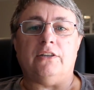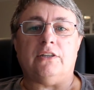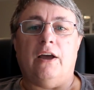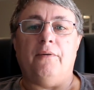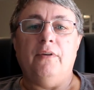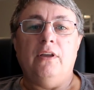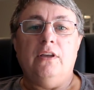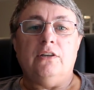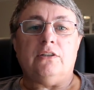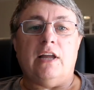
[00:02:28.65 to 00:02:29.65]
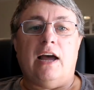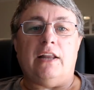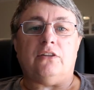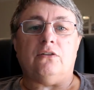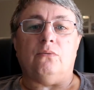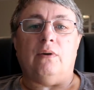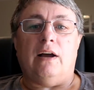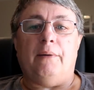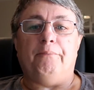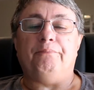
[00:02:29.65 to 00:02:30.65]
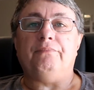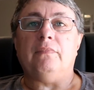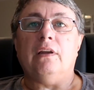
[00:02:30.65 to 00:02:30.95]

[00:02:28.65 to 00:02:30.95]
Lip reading: So start to